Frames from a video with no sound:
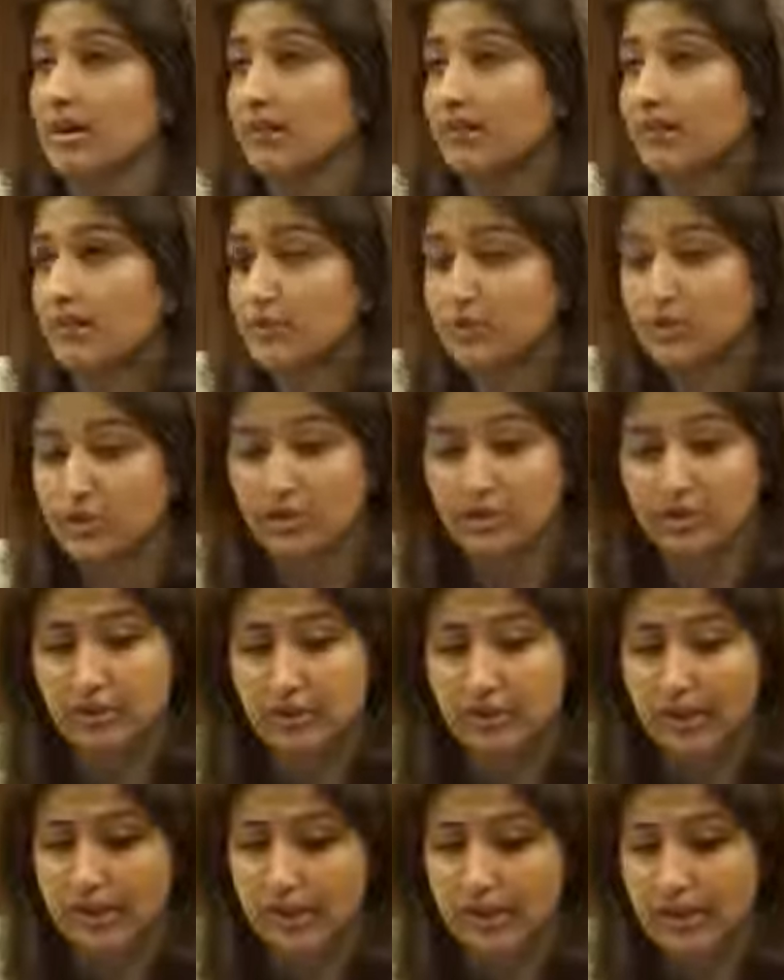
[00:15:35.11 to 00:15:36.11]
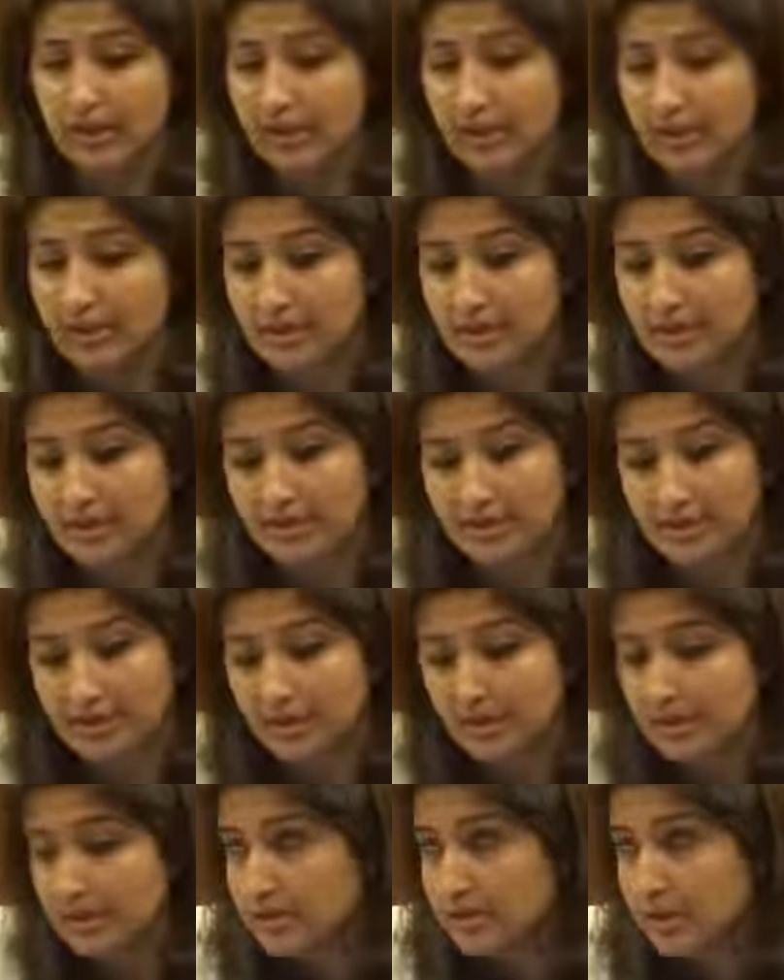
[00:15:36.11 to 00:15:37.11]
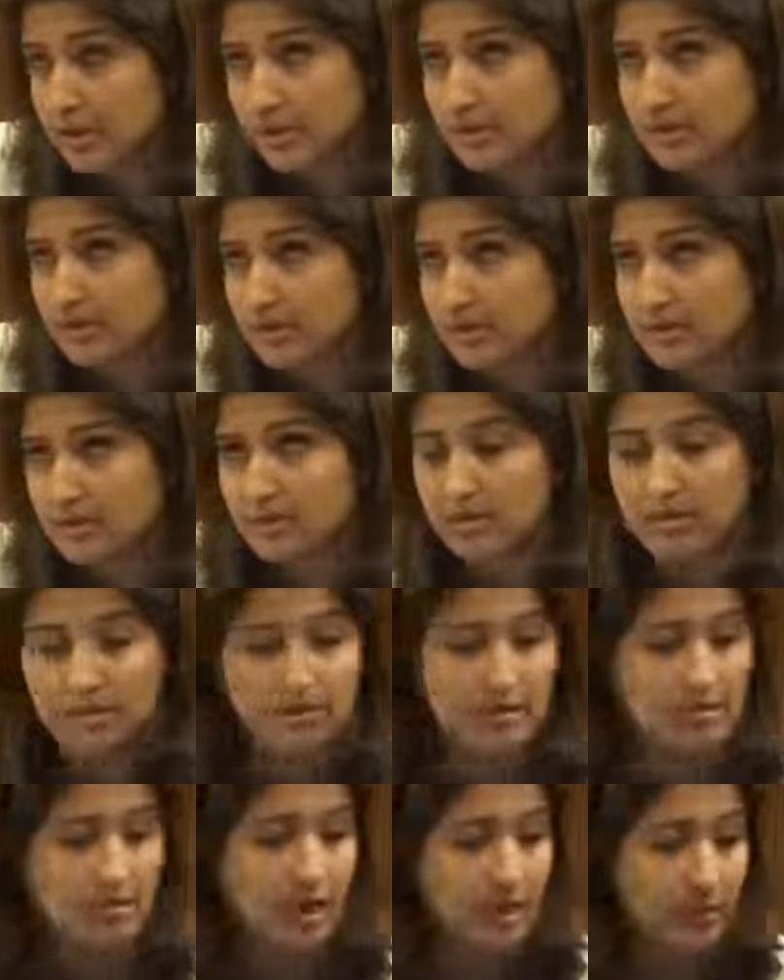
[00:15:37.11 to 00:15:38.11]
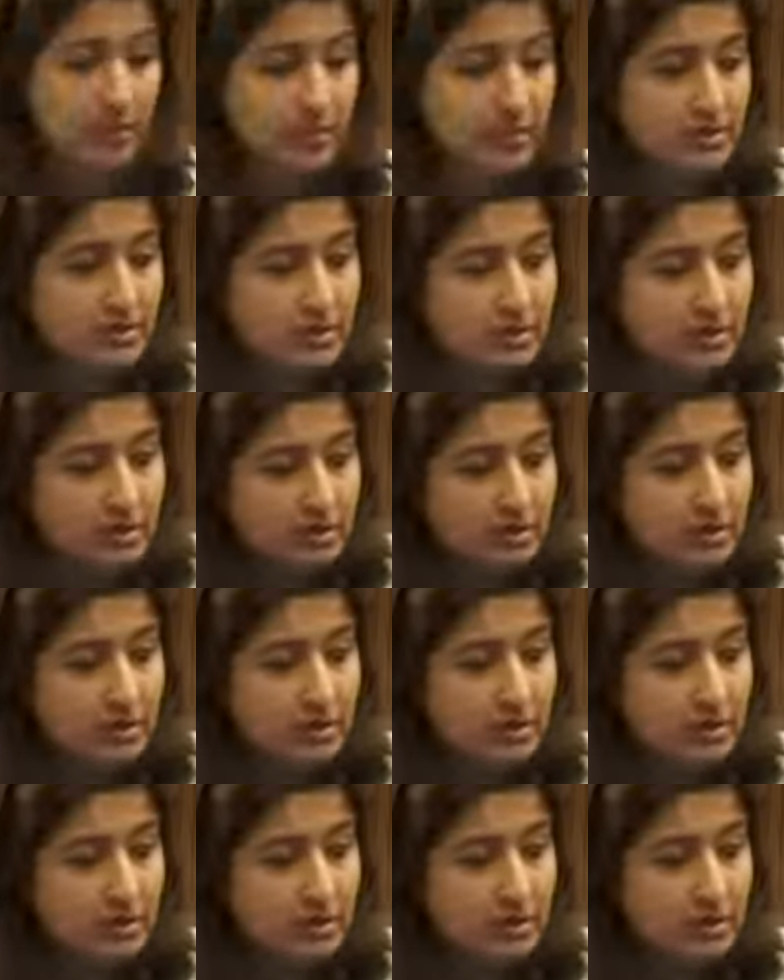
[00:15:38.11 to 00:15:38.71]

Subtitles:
Unfortunately, it is not stopped.